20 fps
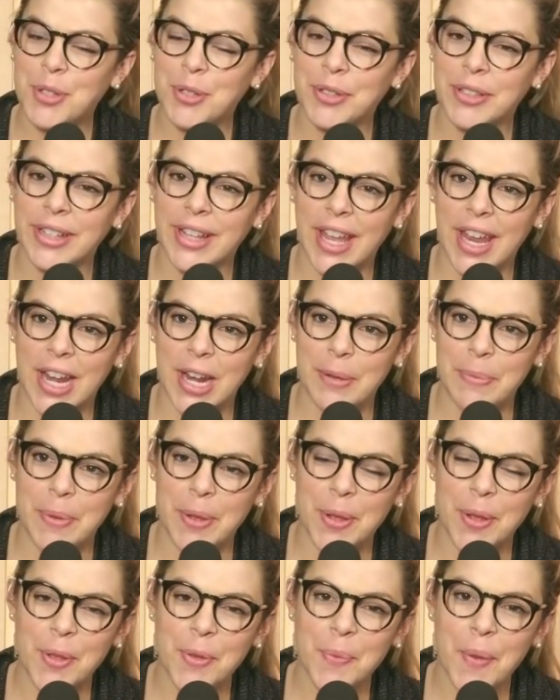to
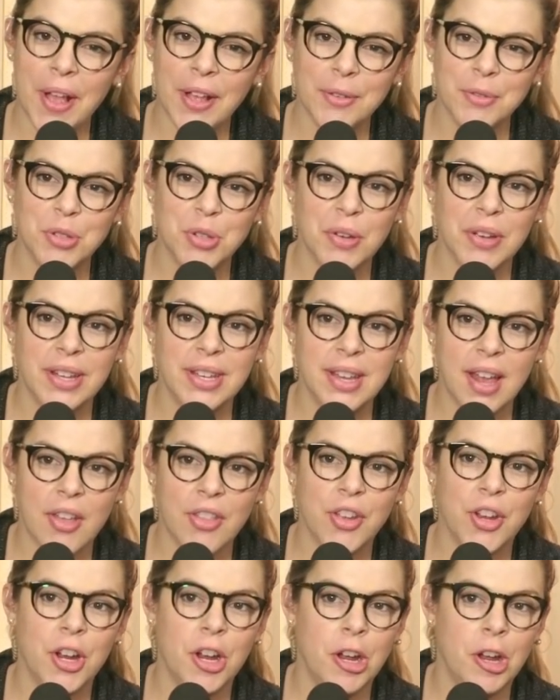Relatable. Welcome to
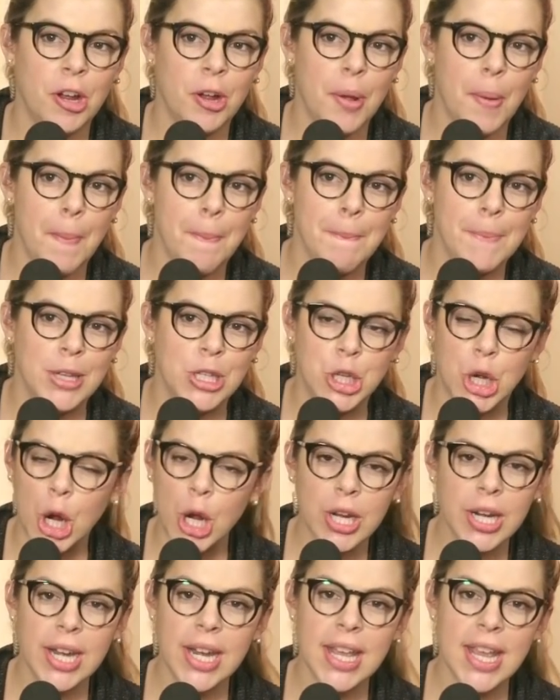another
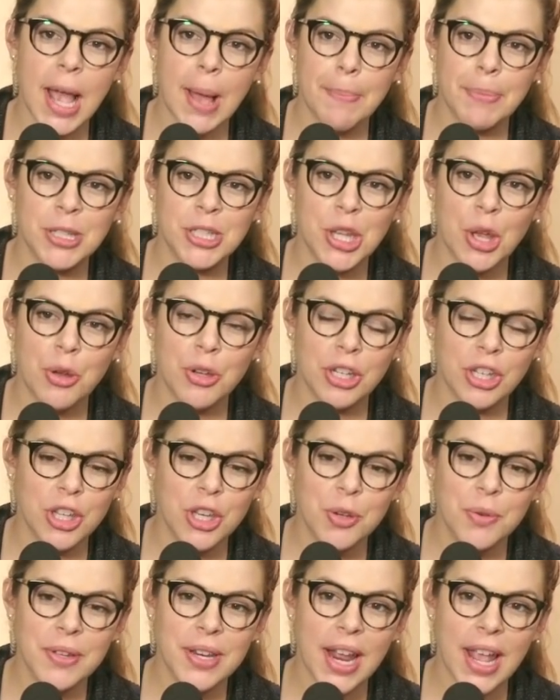maternity episode, a
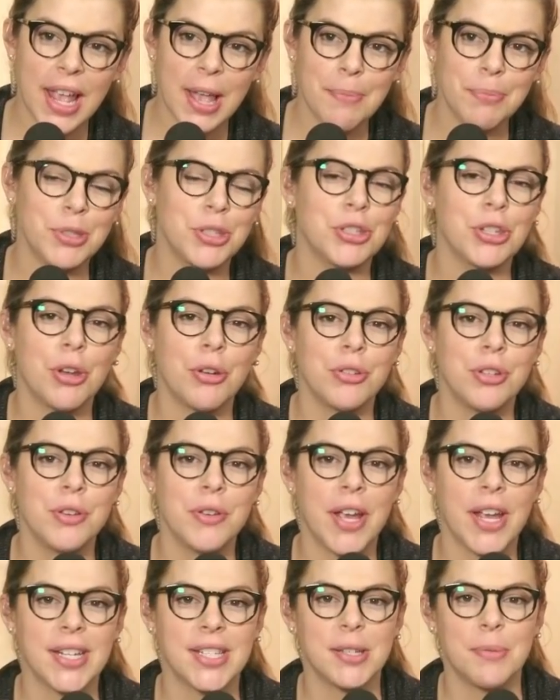Q&A episode. You
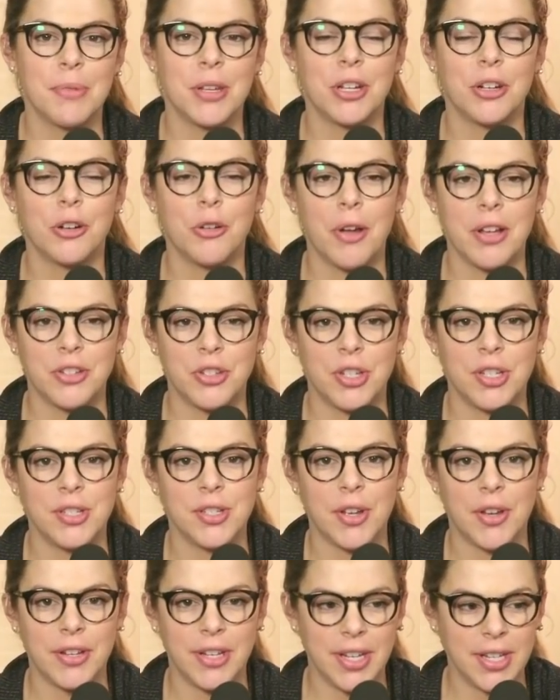guys sent me your
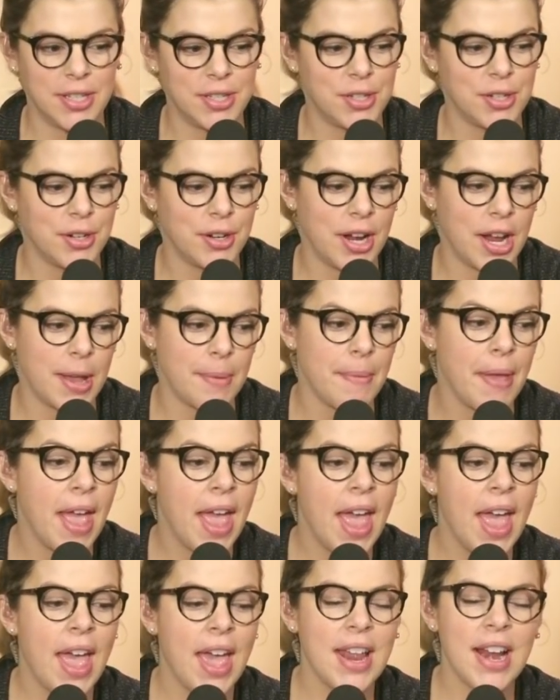questions on Instagram
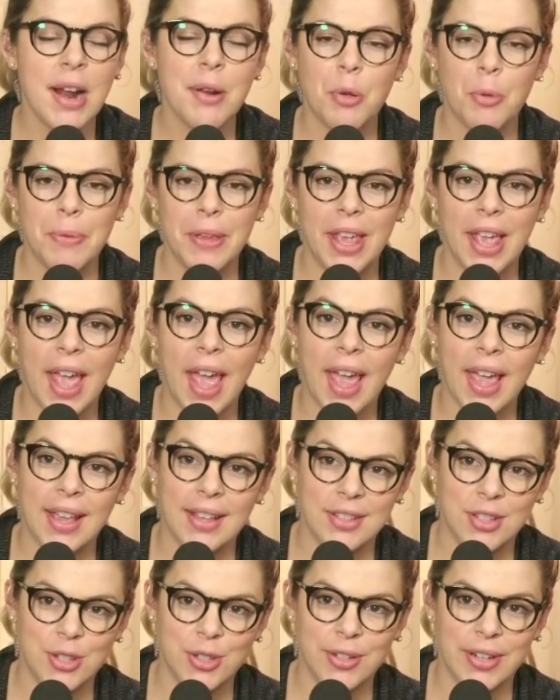and I will be
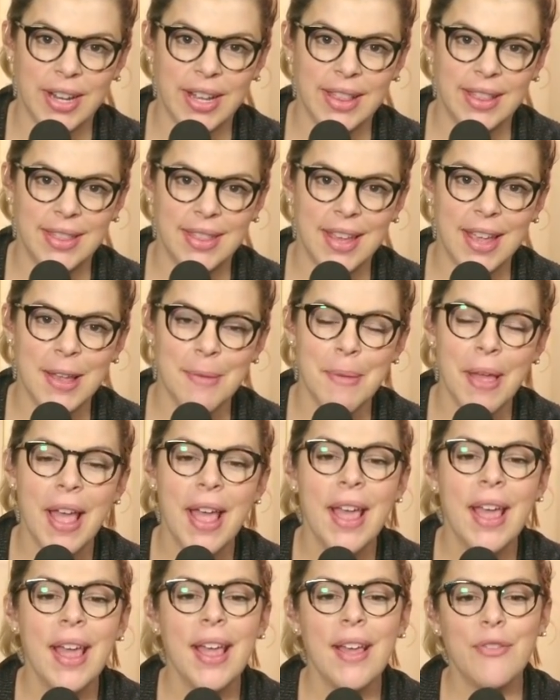answering them.
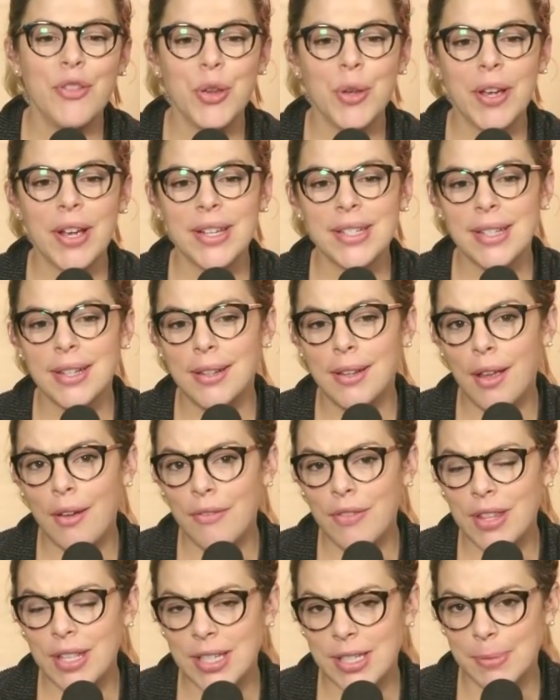If you guys
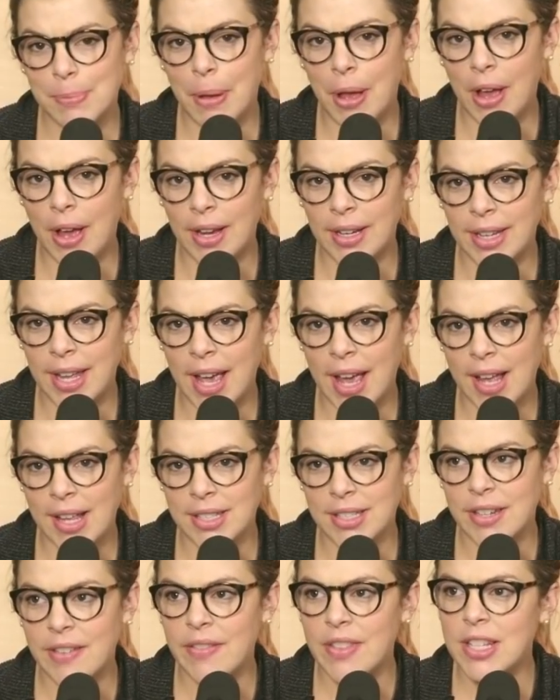love this
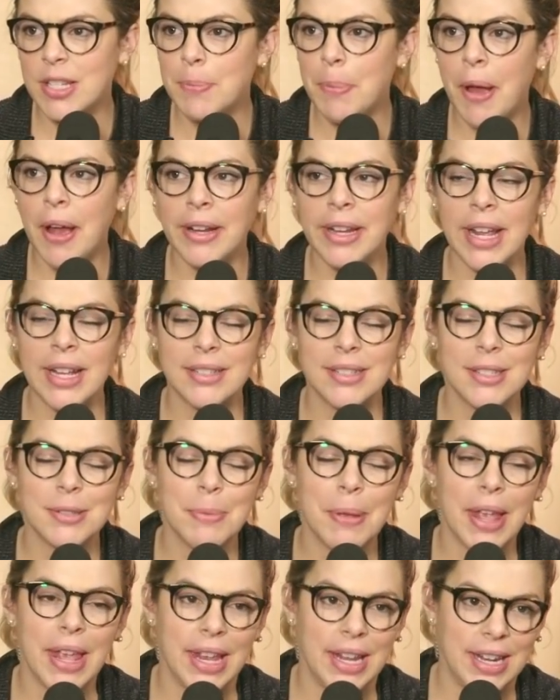podcast, if this podcast has
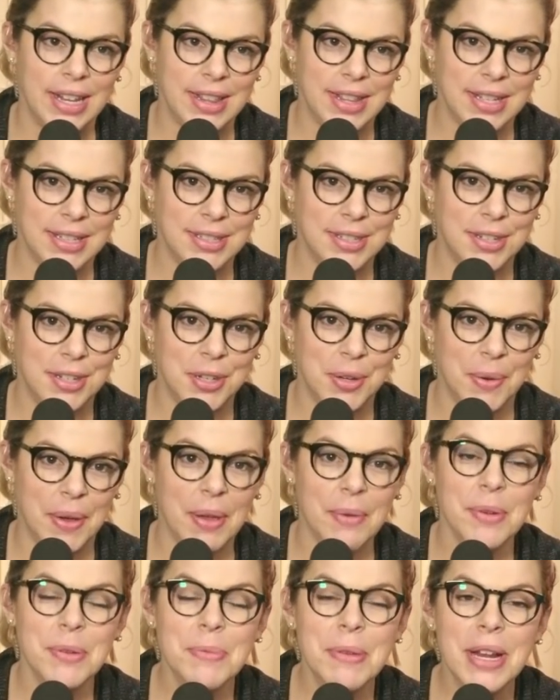meant anything to you,
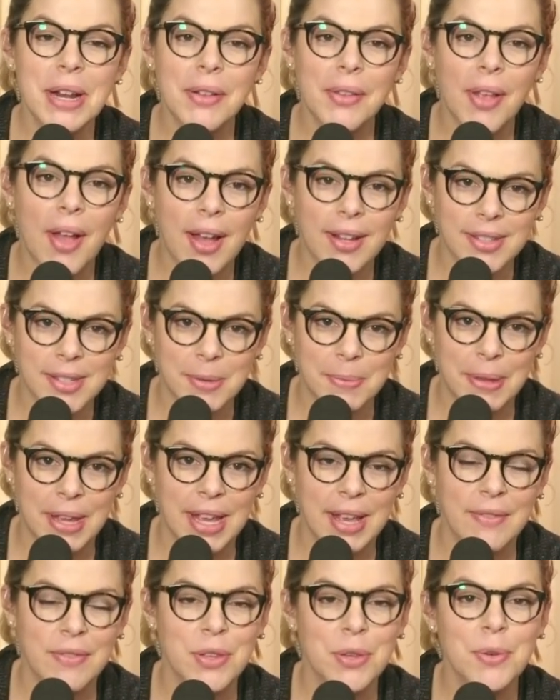it would mean a lot to
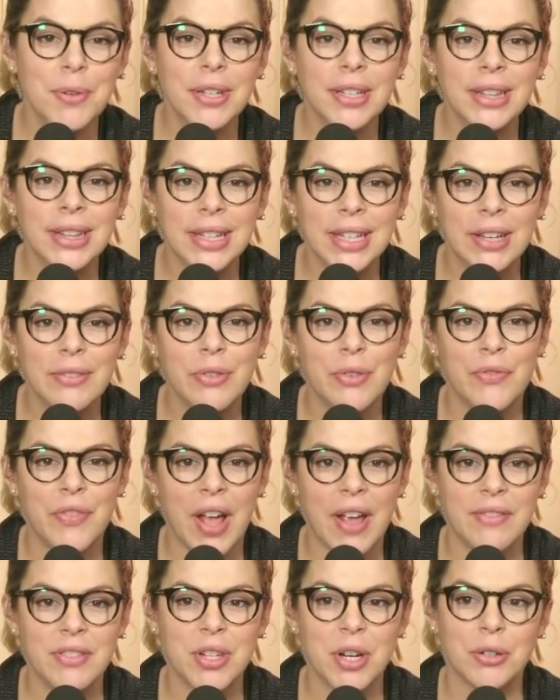me if you could leave a
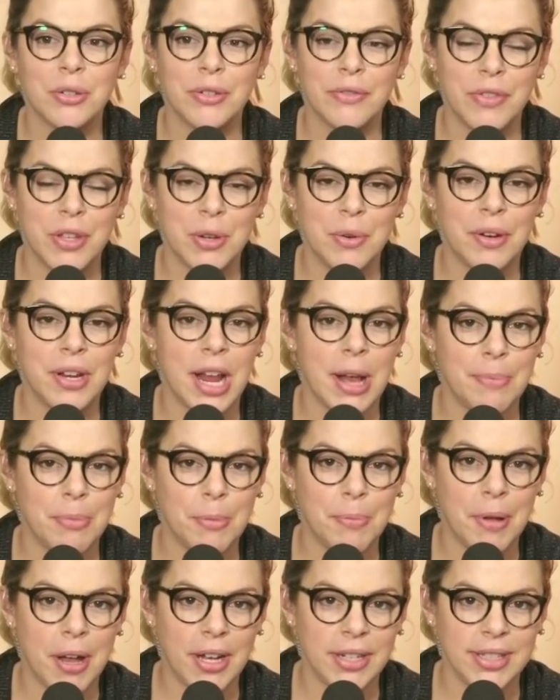5-star review on
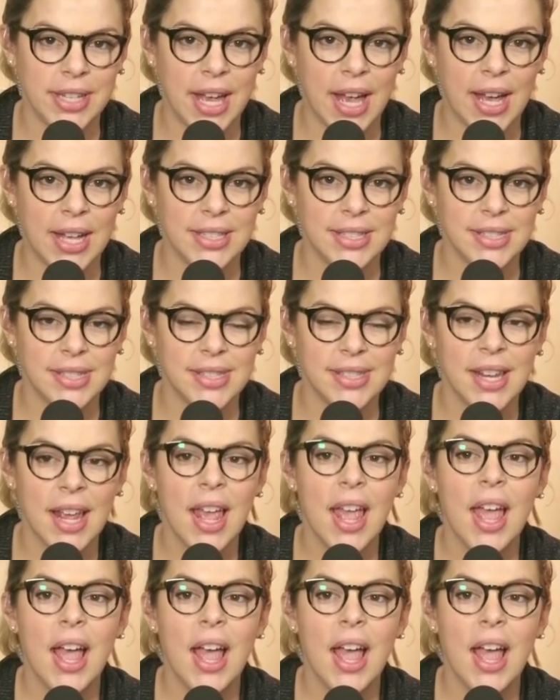Apple Podcasts.